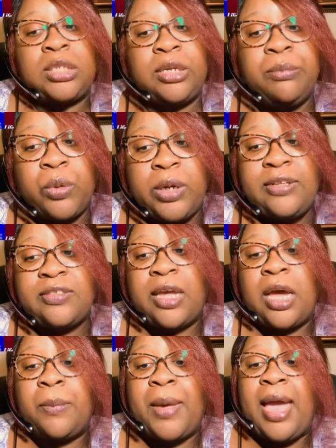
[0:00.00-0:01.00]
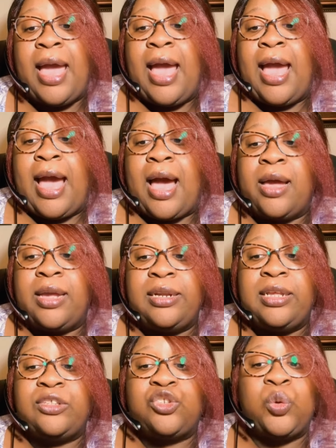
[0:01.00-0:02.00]
brings up how he
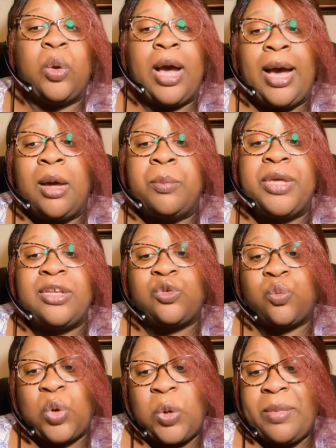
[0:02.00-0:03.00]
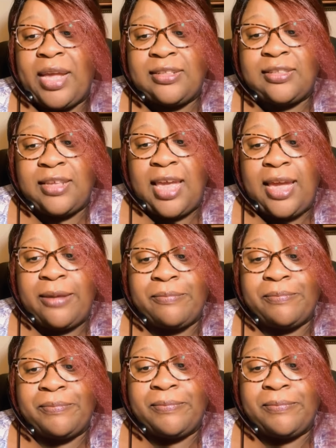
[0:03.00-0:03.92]
needs to up his romance game,